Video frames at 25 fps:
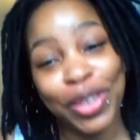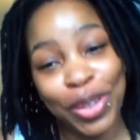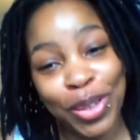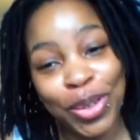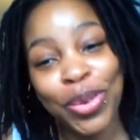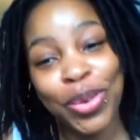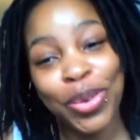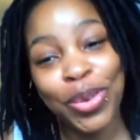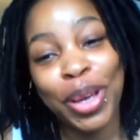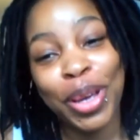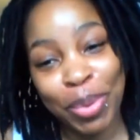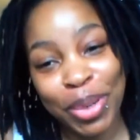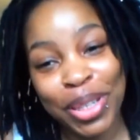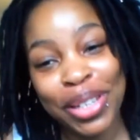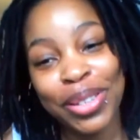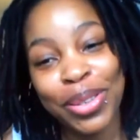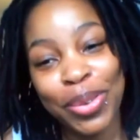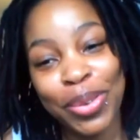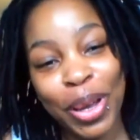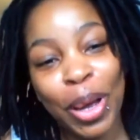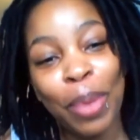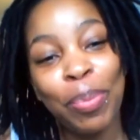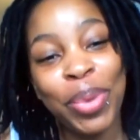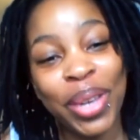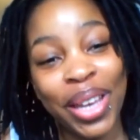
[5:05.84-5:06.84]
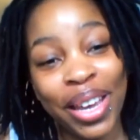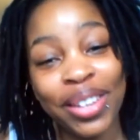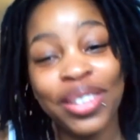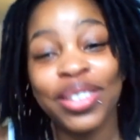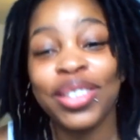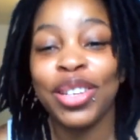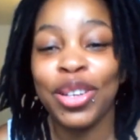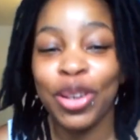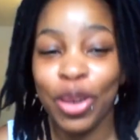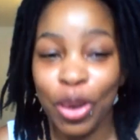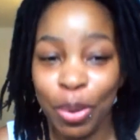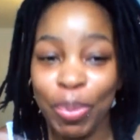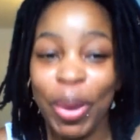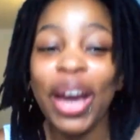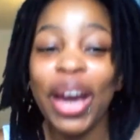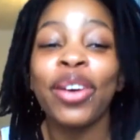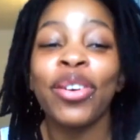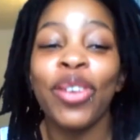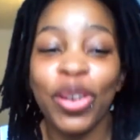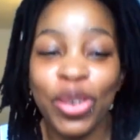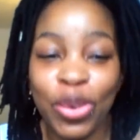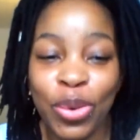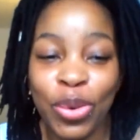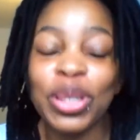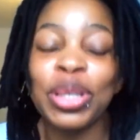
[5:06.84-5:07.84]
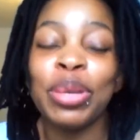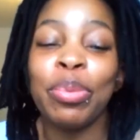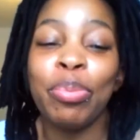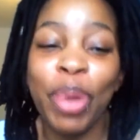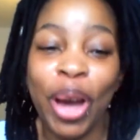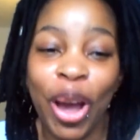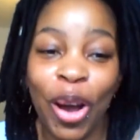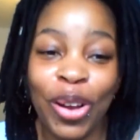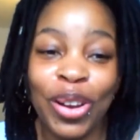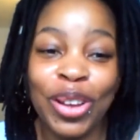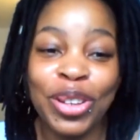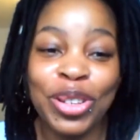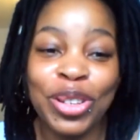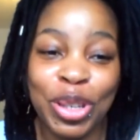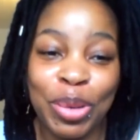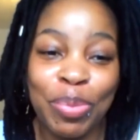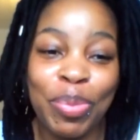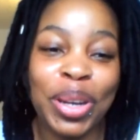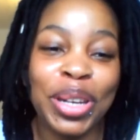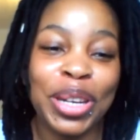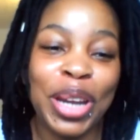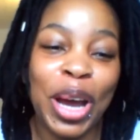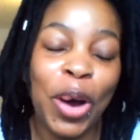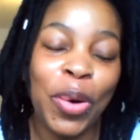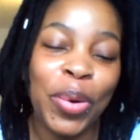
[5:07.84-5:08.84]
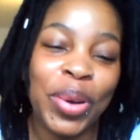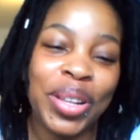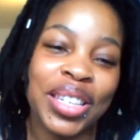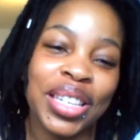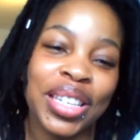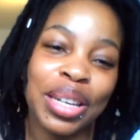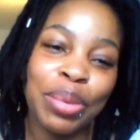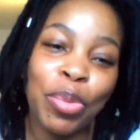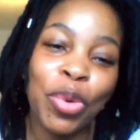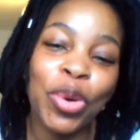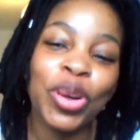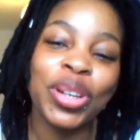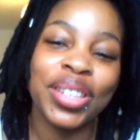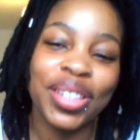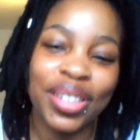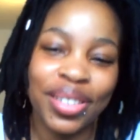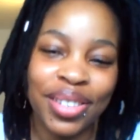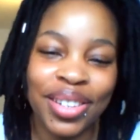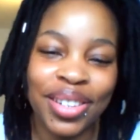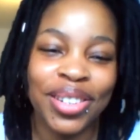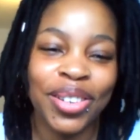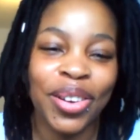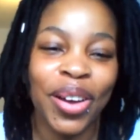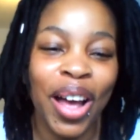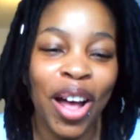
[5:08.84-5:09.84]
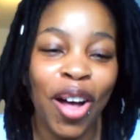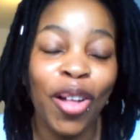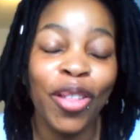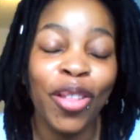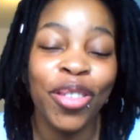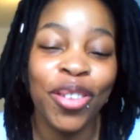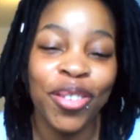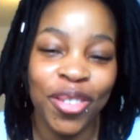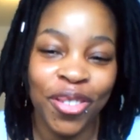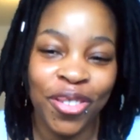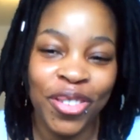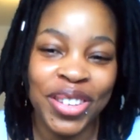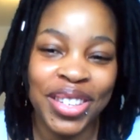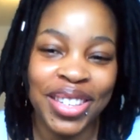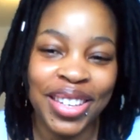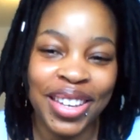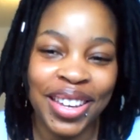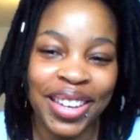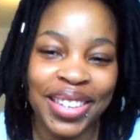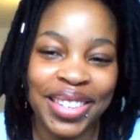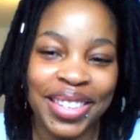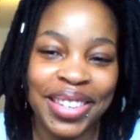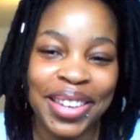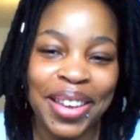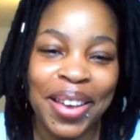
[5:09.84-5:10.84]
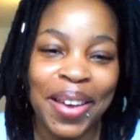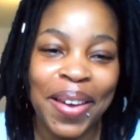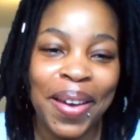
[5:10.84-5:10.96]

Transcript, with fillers: She's doing she's doing a PhD. Her background was in biology, but now more digital health and physics